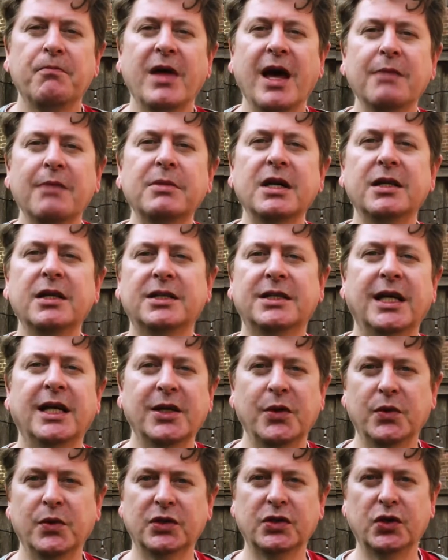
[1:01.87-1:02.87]
I'm going to tell
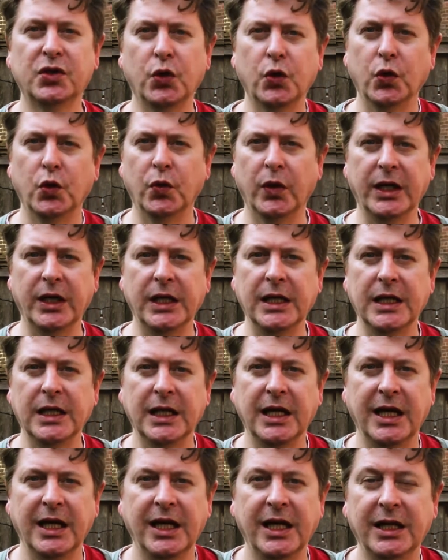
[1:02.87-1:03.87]
you a story
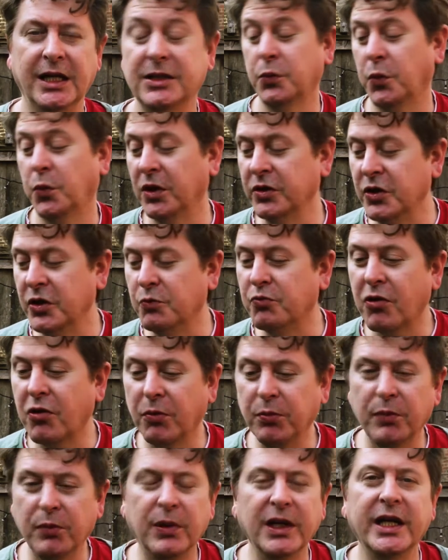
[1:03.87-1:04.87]
uh, one you
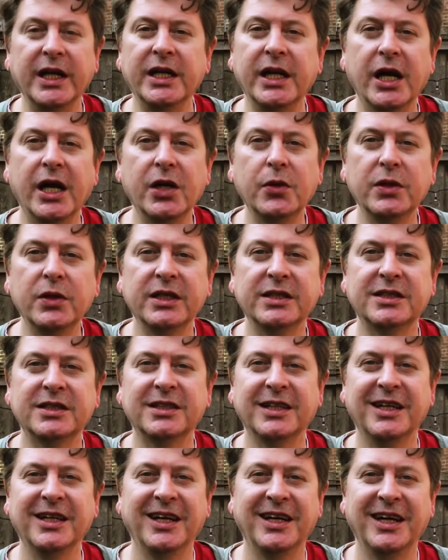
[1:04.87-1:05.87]
probably know. It's
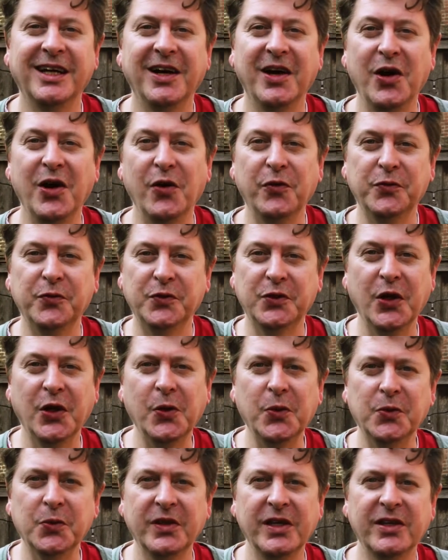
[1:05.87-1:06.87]
a
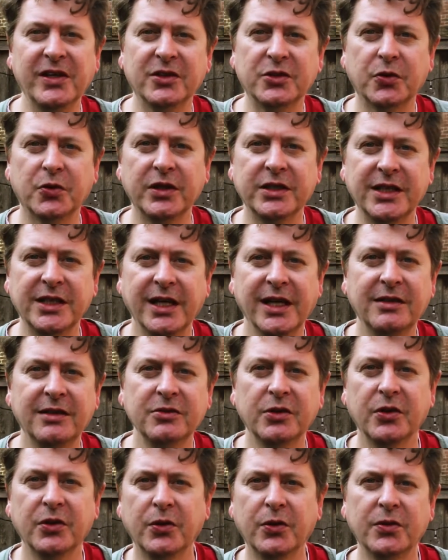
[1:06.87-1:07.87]
oft-told nursery tale
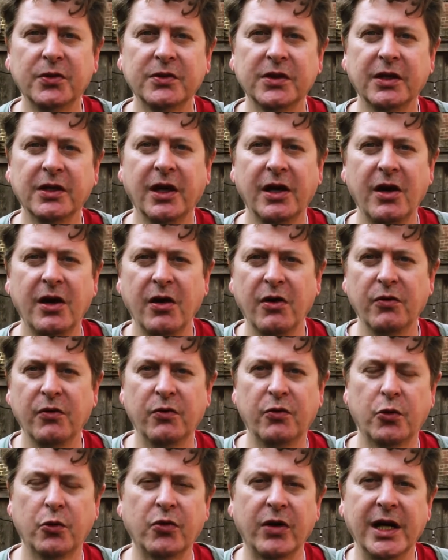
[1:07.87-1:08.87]
called
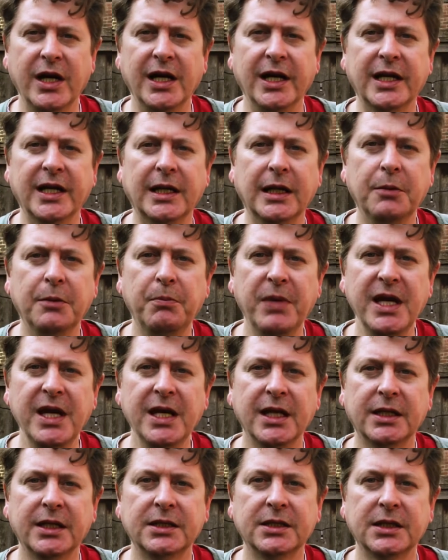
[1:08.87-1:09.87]
Three Little
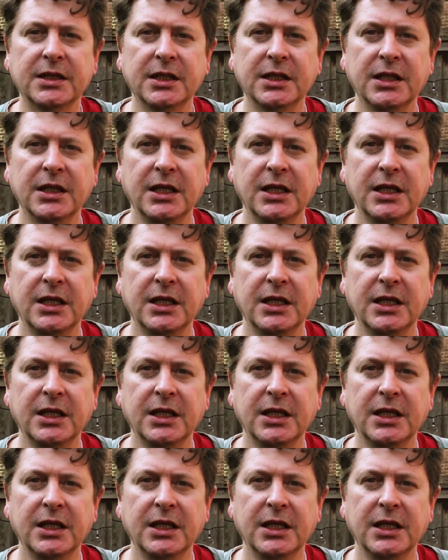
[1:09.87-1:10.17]
Pigs.